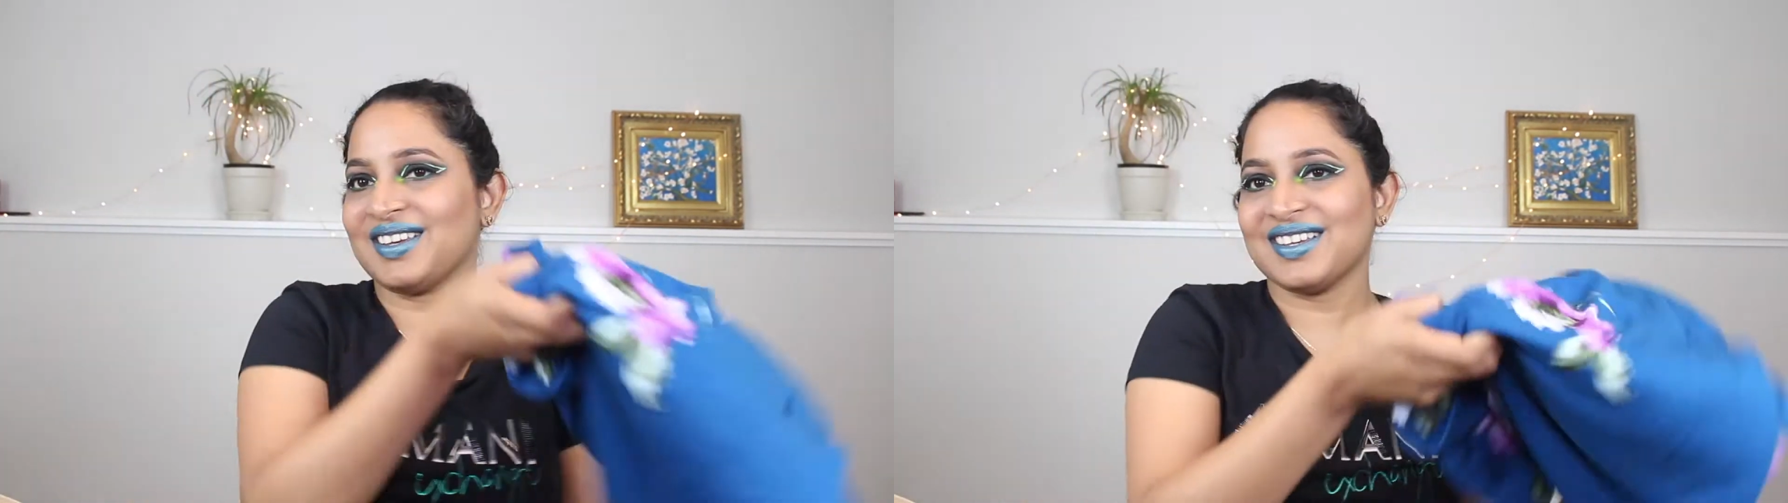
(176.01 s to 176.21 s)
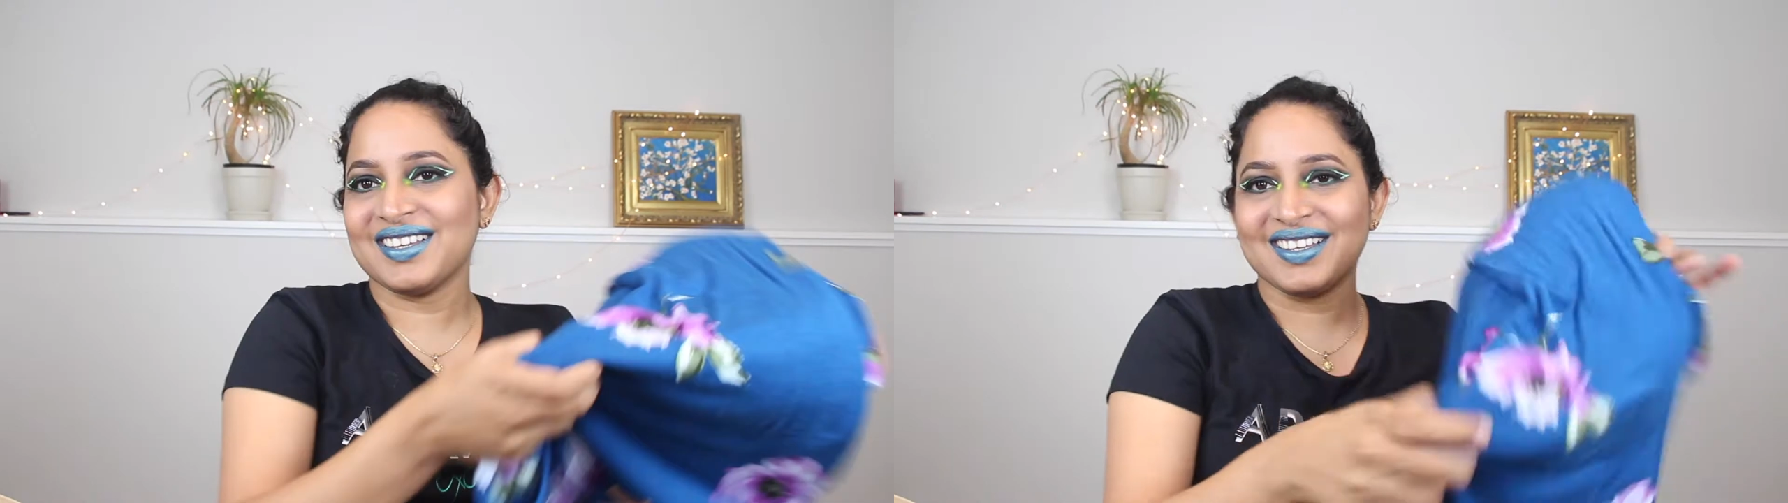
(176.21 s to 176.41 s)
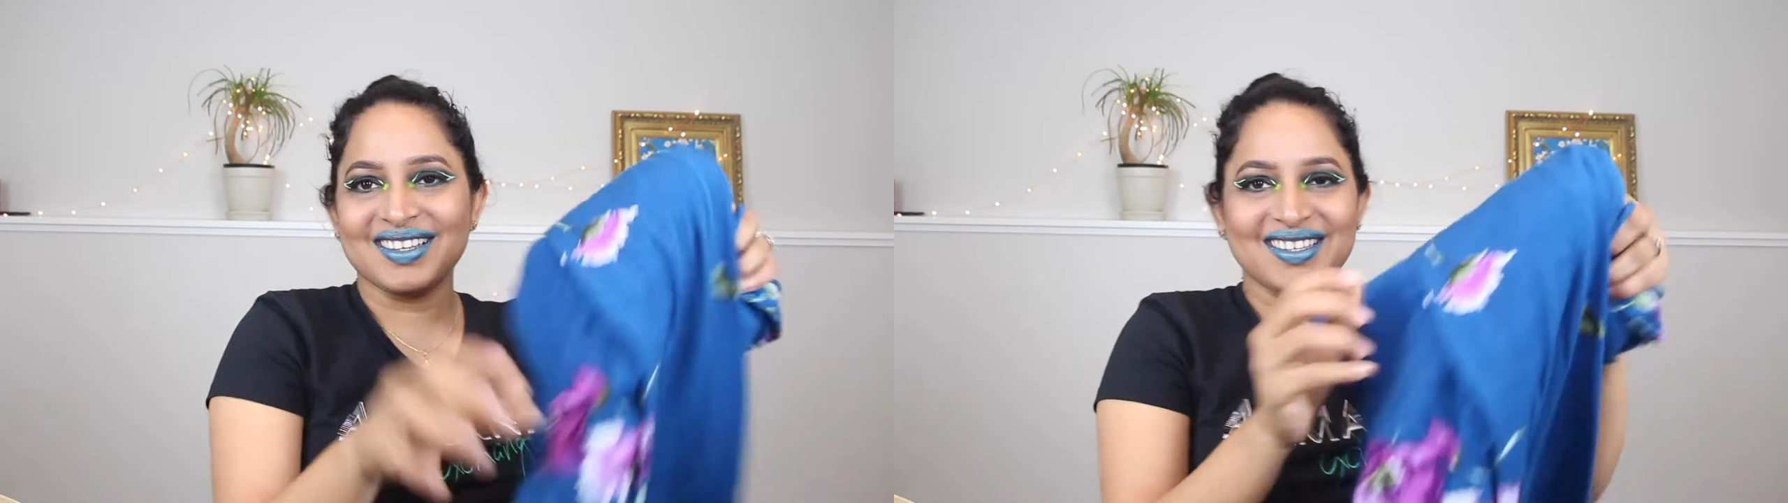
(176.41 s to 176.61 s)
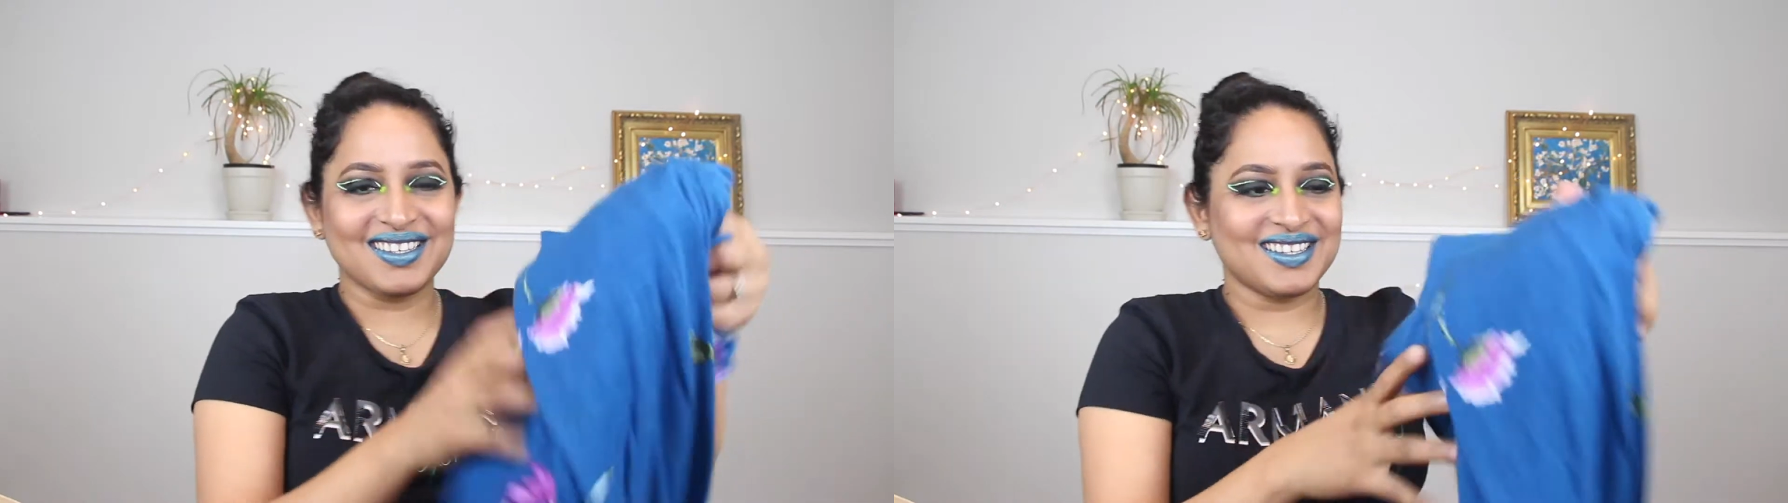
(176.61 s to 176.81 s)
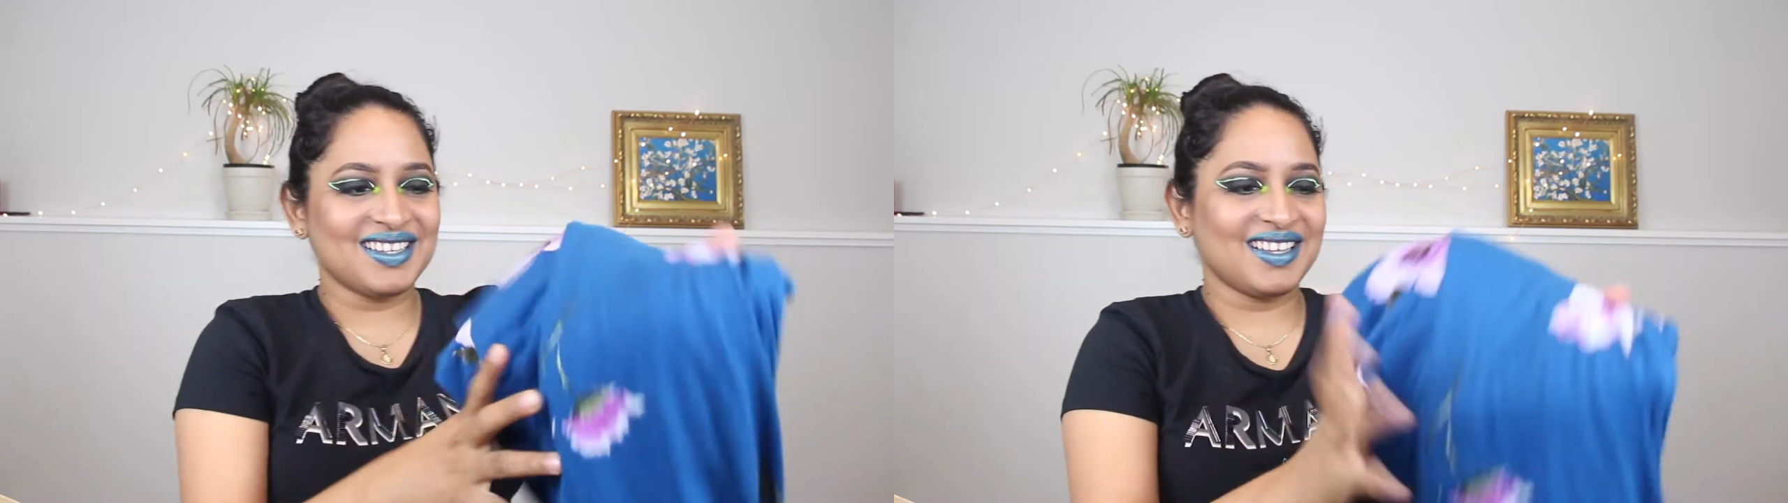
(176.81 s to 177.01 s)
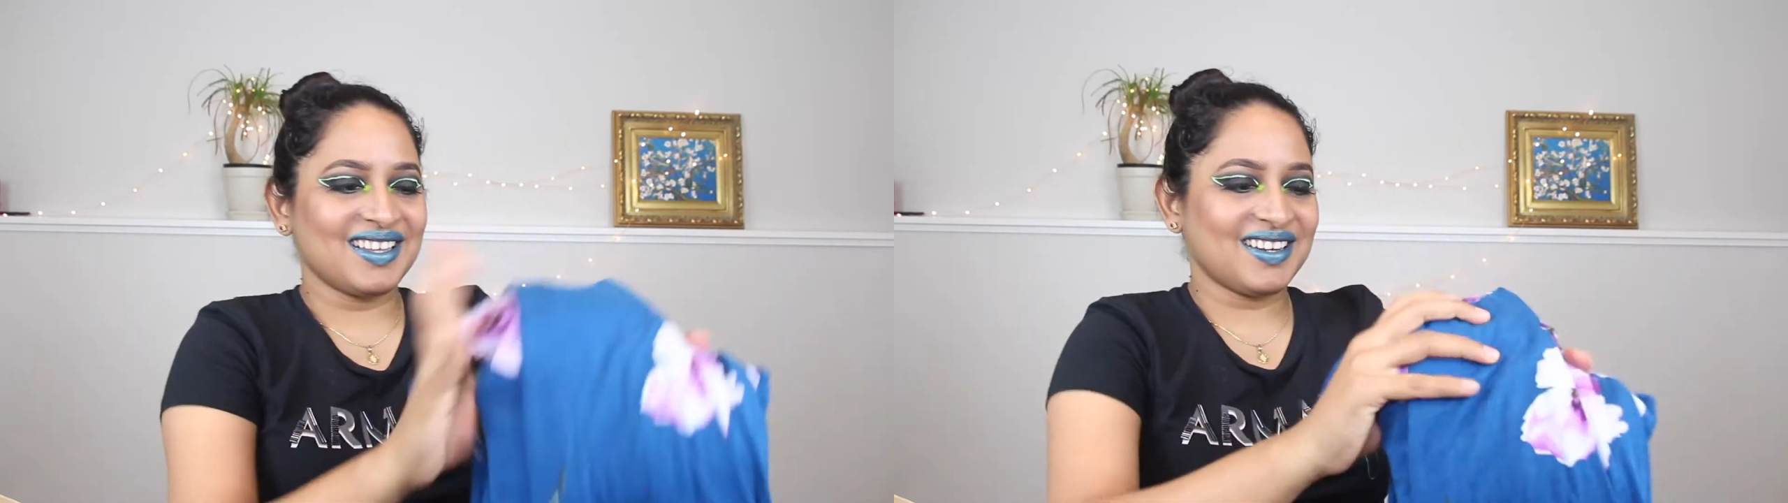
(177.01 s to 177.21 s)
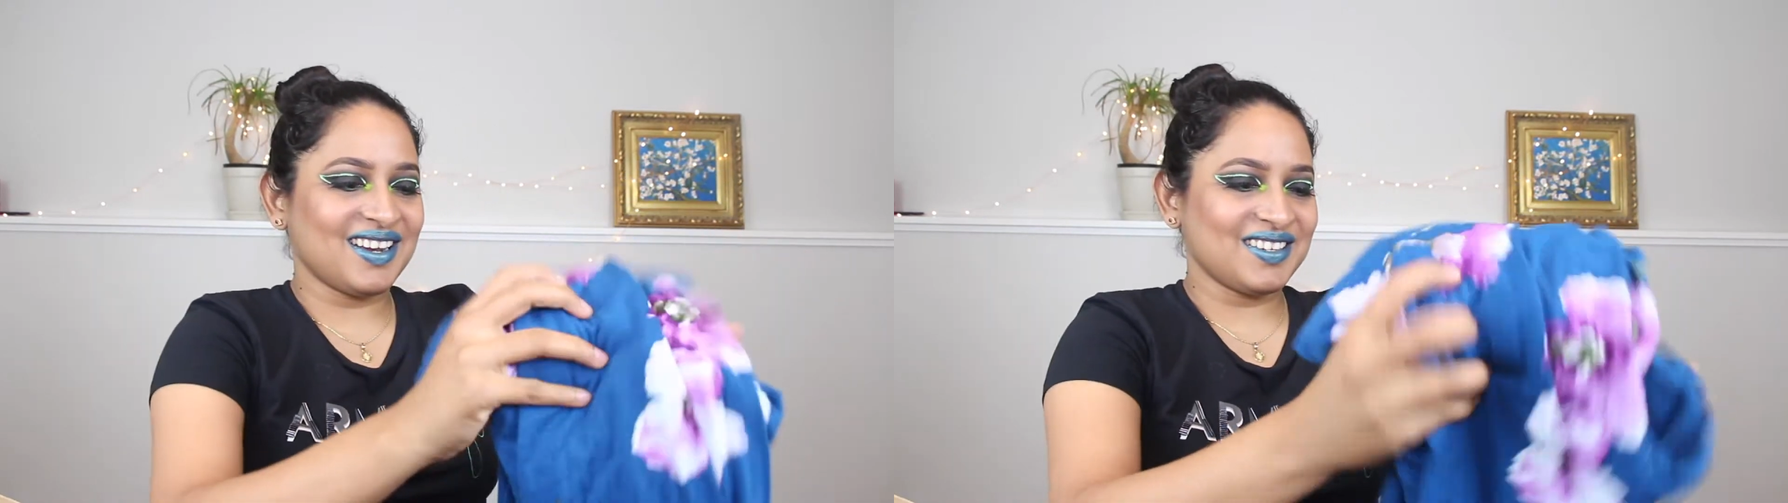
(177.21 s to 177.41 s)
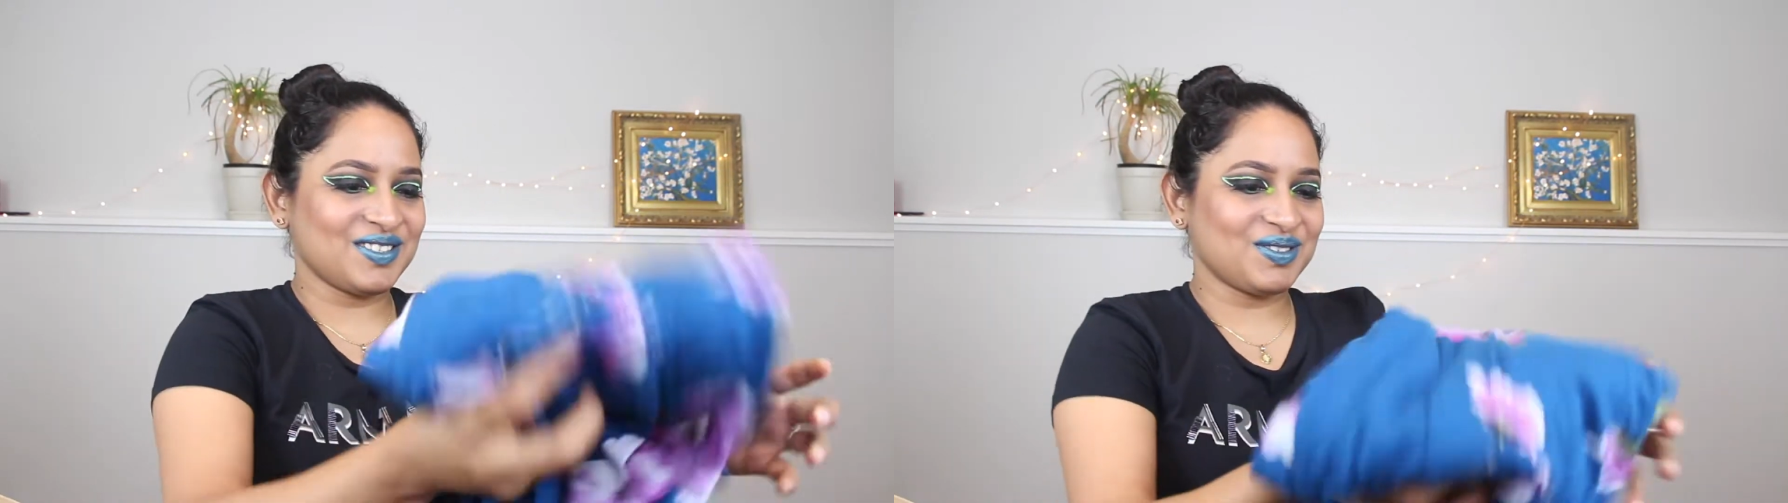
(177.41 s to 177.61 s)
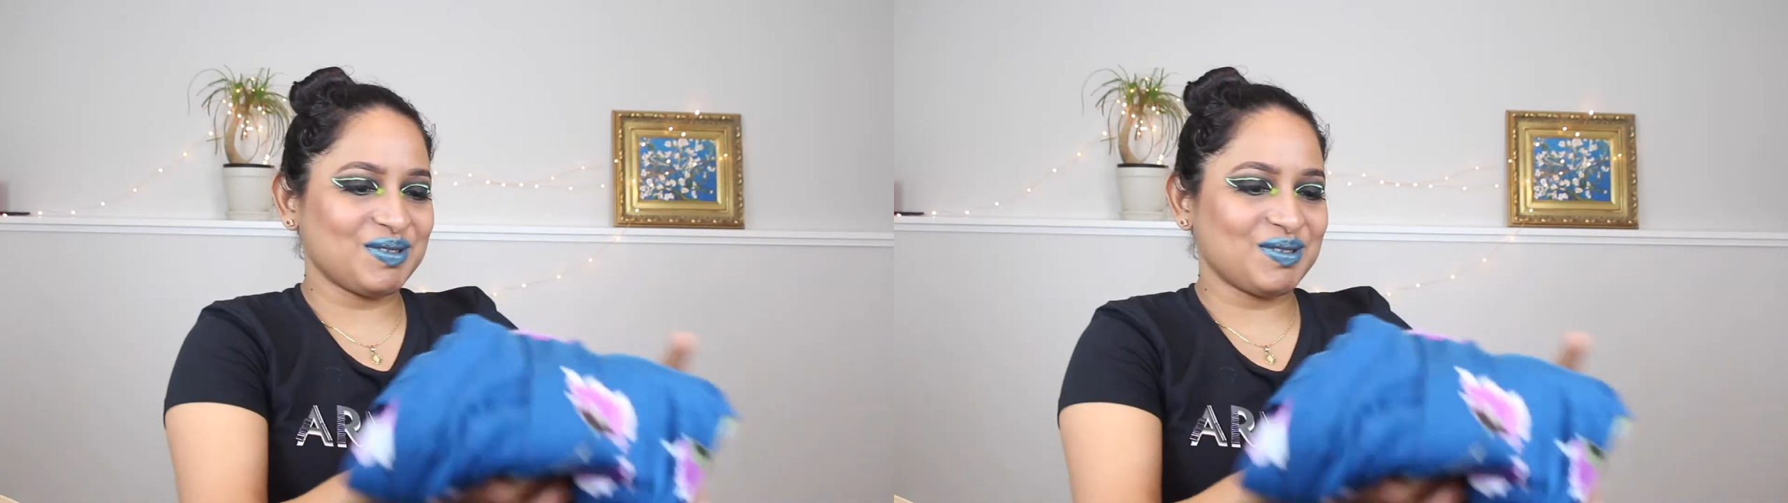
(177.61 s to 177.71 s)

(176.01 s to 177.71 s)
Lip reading: right off